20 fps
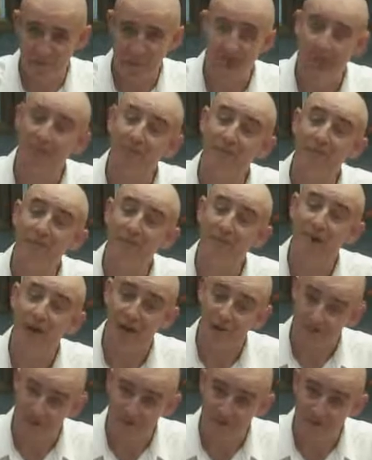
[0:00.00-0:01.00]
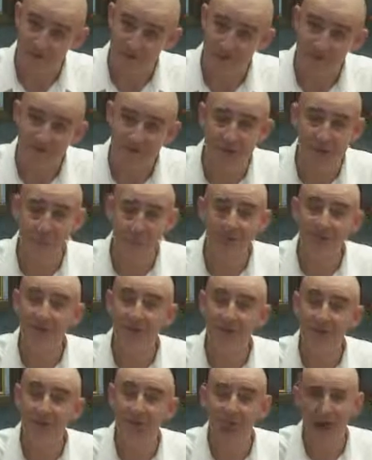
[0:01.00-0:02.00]
Thai Food Hyphen TV
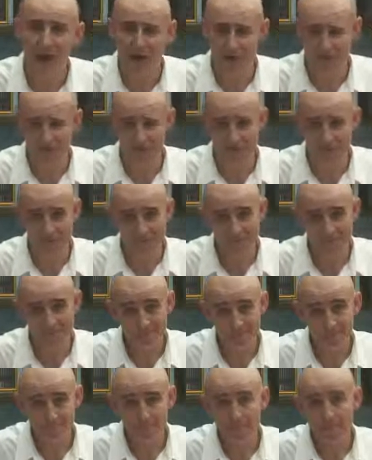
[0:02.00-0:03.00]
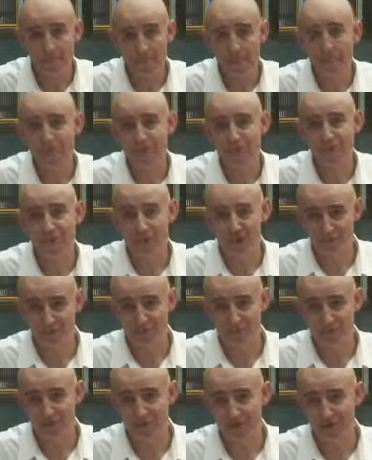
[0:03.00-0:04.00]
and Thai
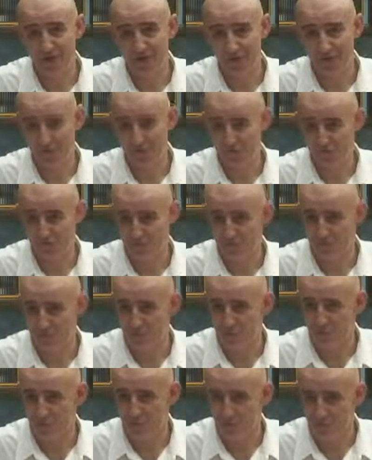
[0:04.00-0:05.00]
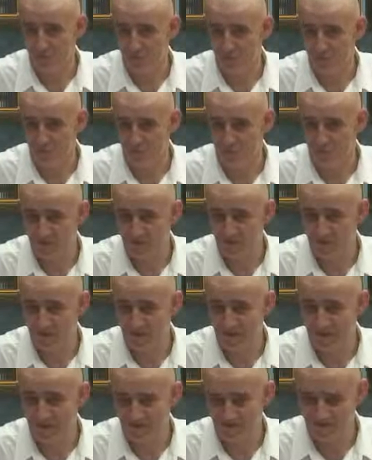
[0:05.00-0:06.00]
Recipe Videos. Dot
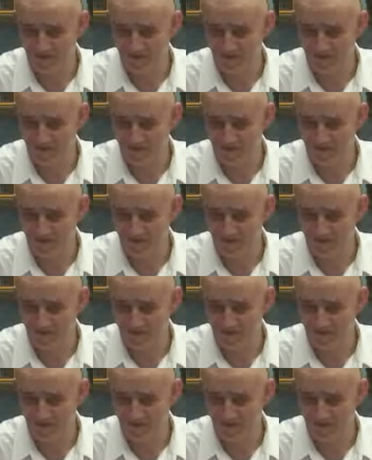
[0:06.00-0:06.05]
com.